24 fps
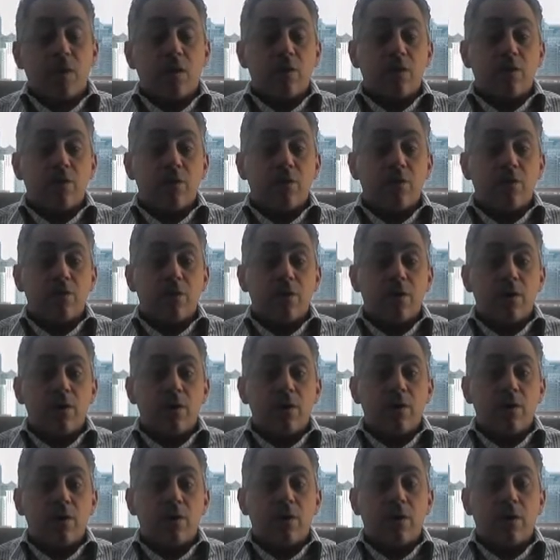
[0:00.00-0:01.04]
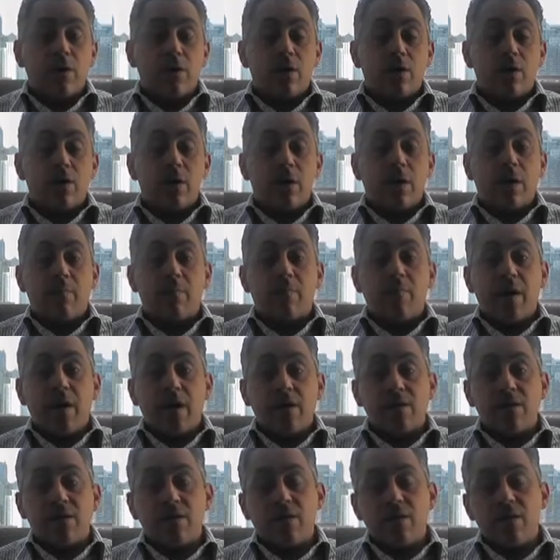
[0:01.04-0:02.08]
Essentially the
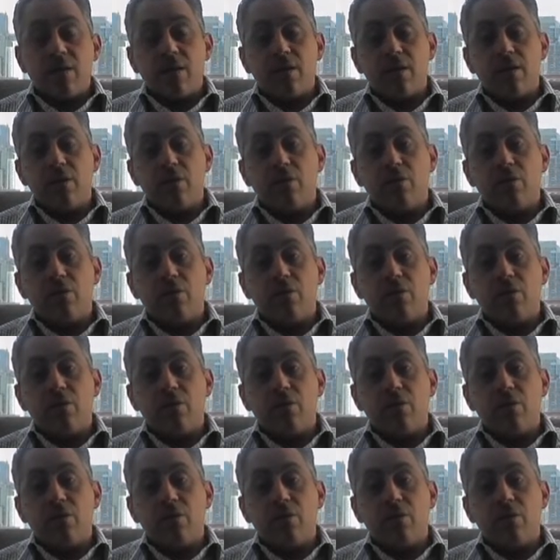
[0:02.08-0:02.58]
capacity